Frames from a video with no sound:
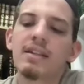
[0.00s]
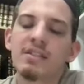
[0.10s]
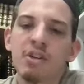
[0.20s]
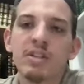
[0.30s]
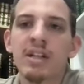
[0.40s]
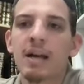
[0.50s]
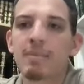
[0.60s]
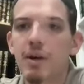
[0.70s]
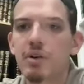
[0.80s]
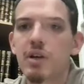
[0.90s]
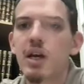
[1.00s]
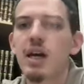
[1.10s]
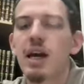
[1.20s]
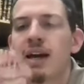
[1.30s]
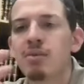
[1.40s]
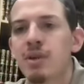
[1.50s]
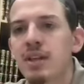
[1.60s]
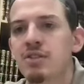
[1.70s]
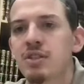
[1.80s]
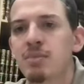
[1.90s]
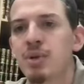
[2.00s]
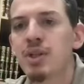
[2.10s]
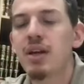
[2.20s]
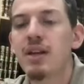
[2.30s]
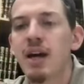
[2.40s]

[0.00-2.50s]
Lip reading: they start to come out. And when they start to build out,